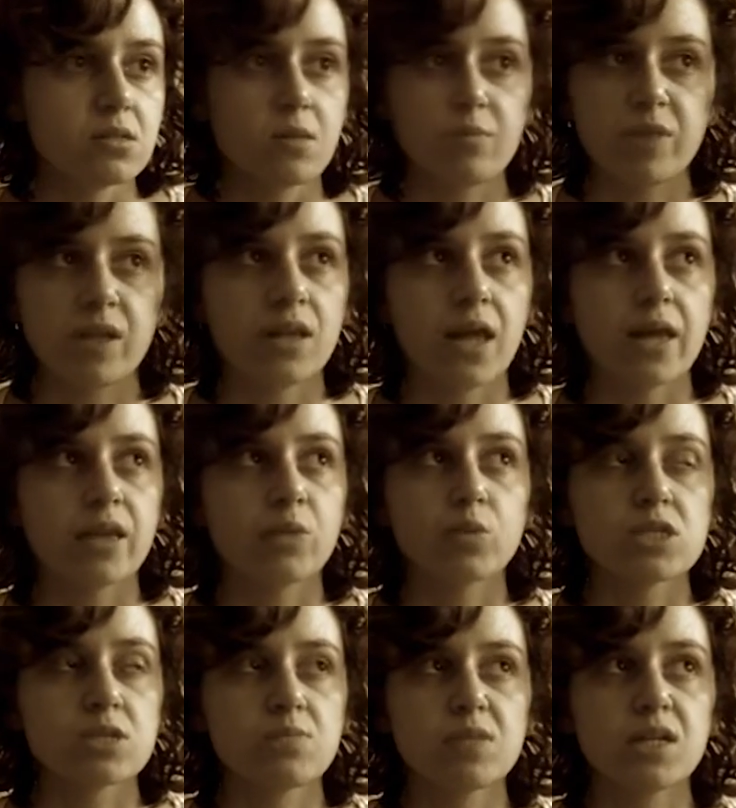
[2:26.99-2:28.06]

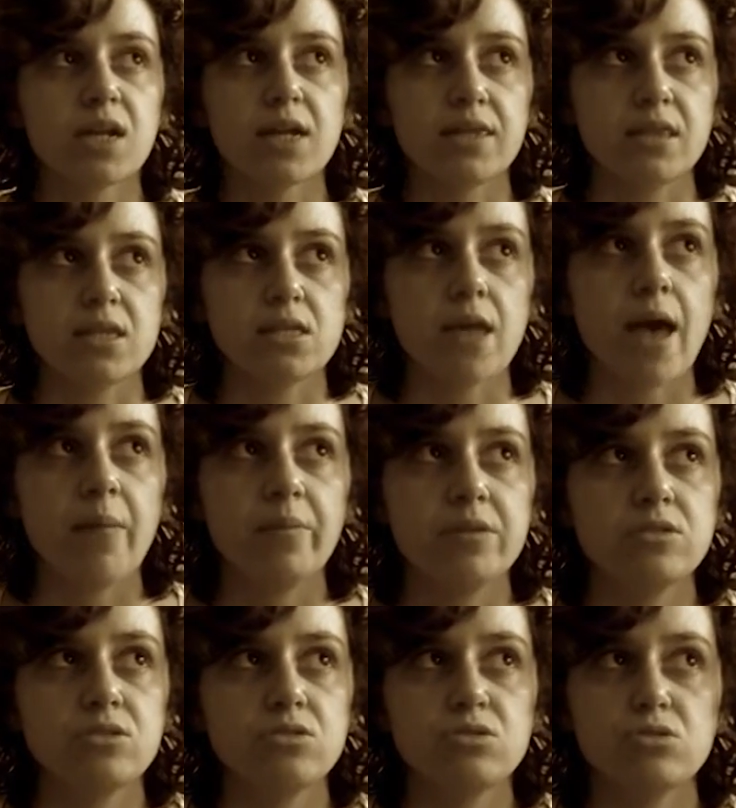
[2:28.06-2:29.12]
When something like this
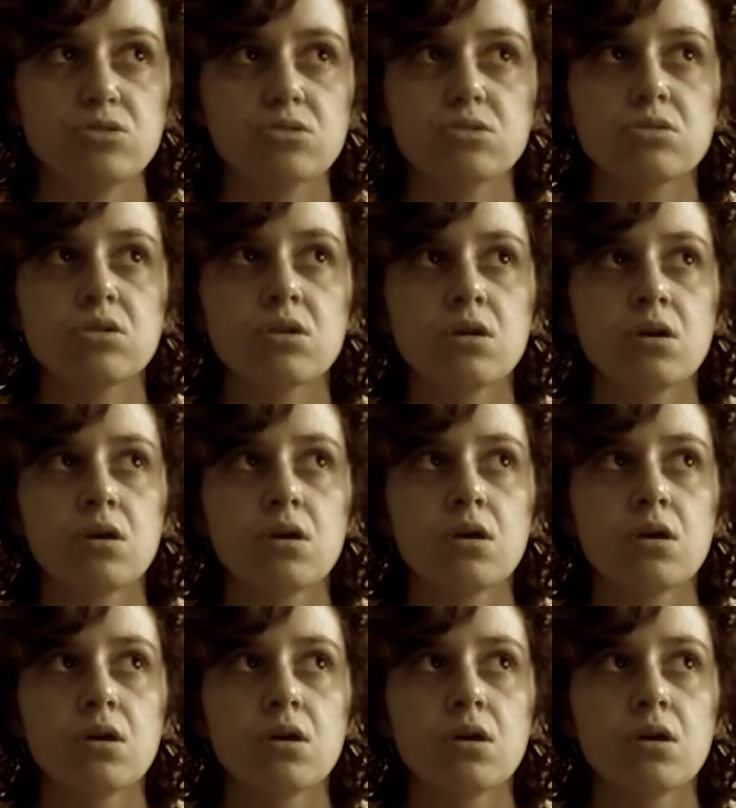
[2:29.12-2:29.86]
happens, you just,